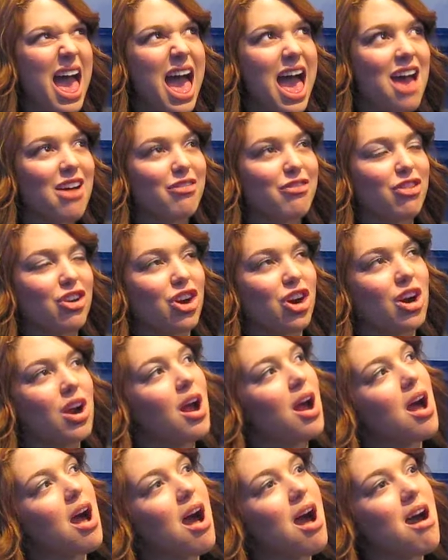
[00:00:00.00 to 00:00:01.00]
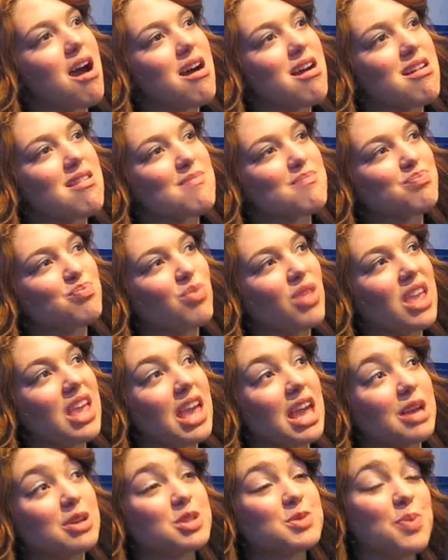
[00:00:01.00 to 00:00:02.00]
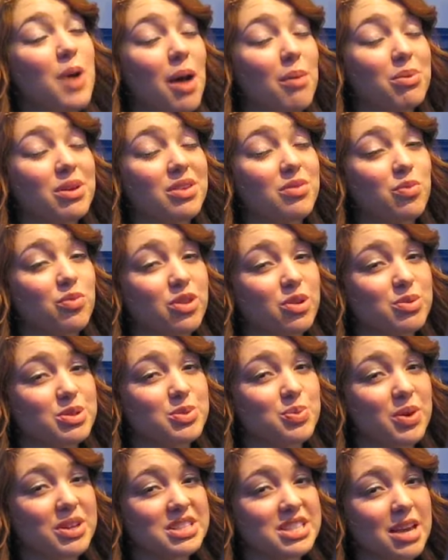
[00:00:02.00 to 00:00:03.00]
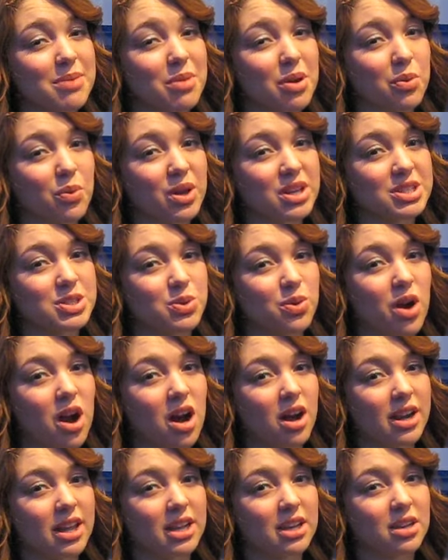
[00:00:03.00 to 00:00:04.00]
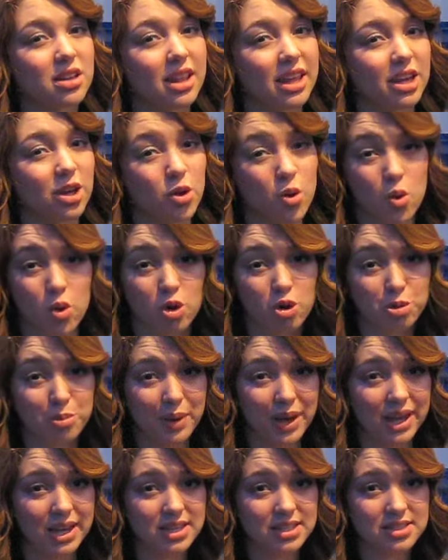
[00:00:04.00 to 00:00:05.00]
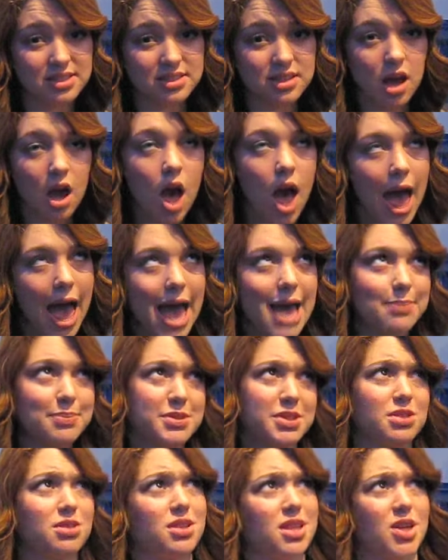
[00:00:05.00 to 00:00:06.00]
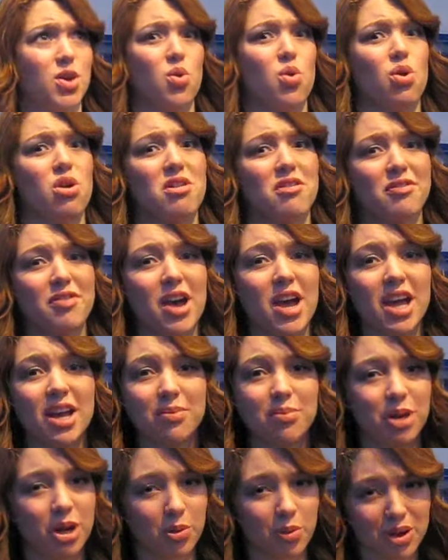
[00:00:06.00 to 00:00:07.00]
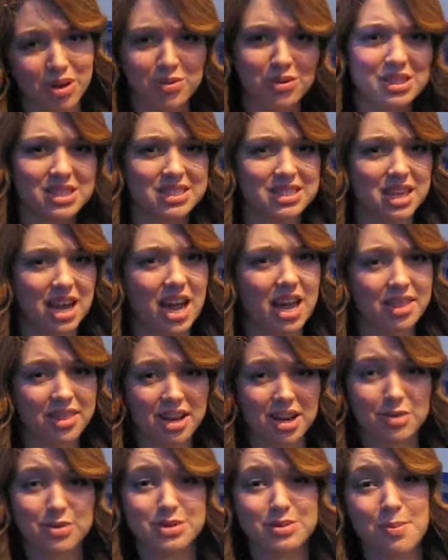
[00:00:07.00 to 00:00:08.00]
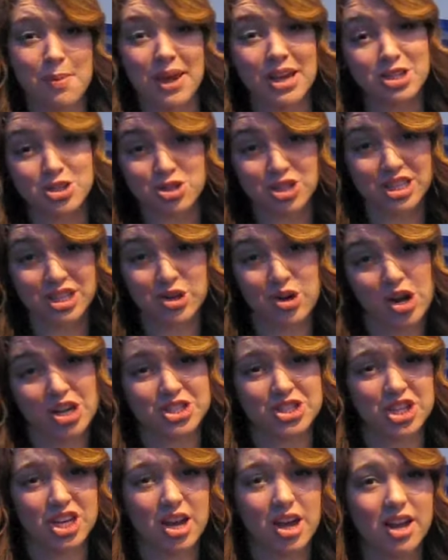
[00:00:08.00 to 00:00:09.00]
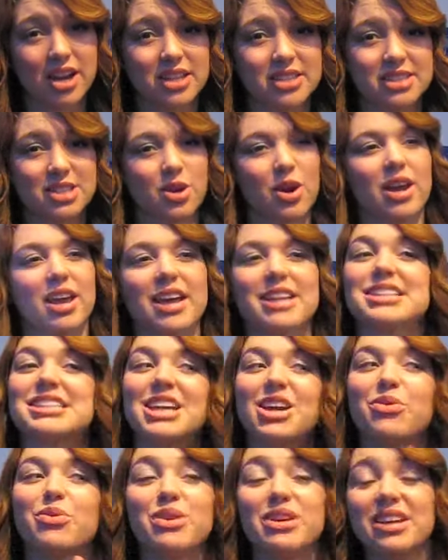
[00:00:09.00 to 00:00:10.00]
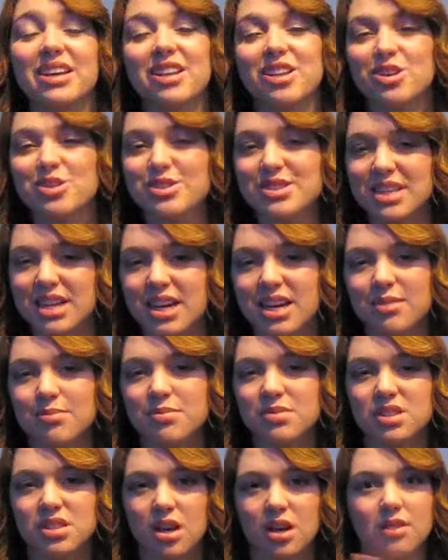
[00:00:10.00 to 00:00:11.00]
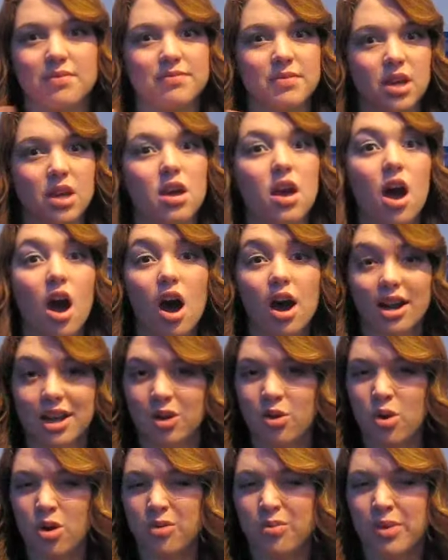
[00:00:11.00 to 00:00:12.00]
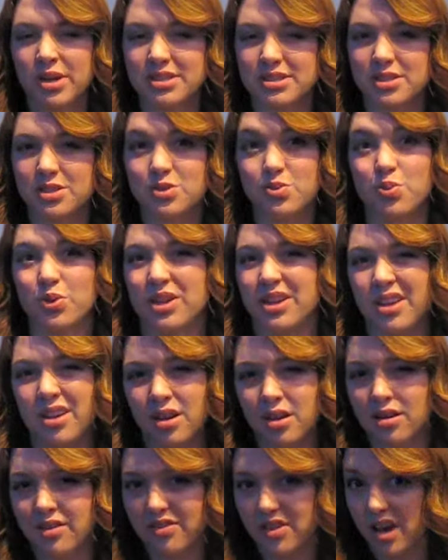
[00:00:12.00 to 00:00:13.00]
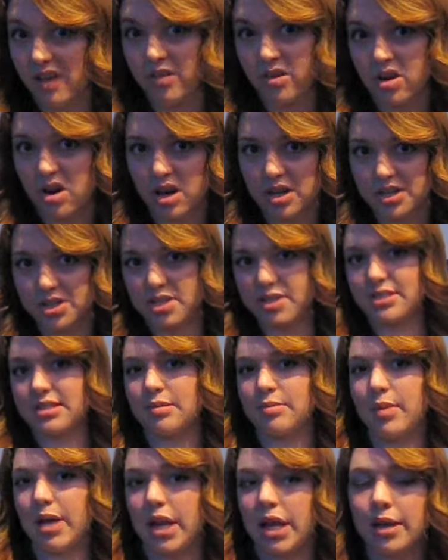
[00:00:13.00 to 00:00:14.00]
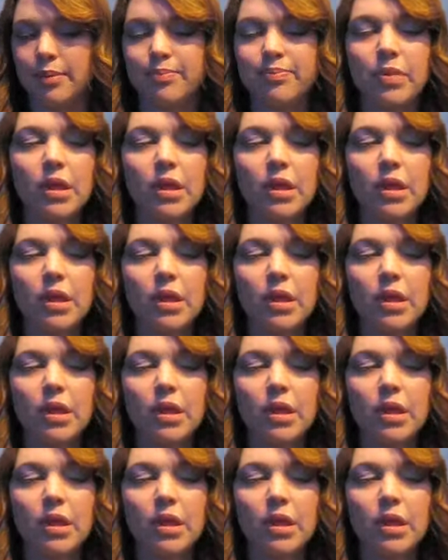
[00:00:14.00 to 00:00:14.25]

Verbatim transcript: ever um, is probably there was one time I went to a haunted like corn maze. Absolutely horrified, but I went with this guy that I was majorly crushing on, and so I got to get really close to him. So haunted corn maze is really good if you have a crush on somebody.